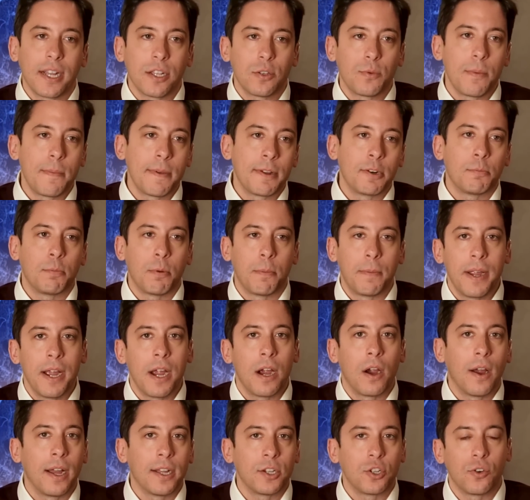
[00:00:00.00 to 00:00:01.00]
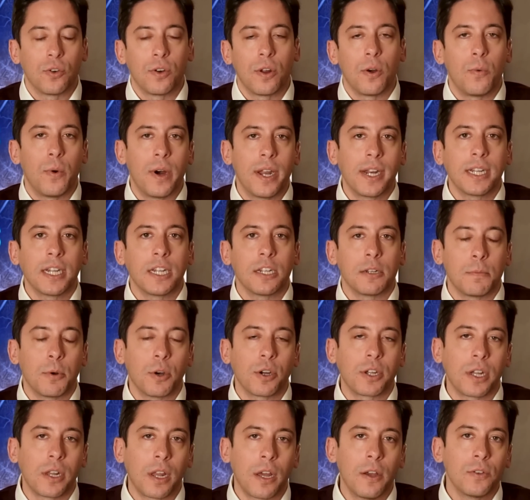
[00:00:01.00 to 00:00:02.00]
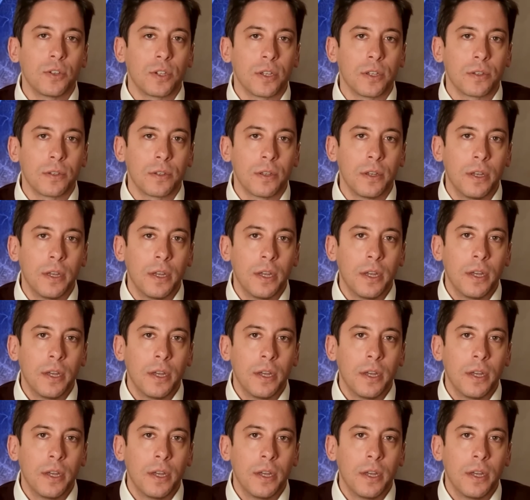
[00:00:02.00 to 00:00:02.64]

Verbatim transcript: I guess we better prepare. I sure don't want to get tuberculosis.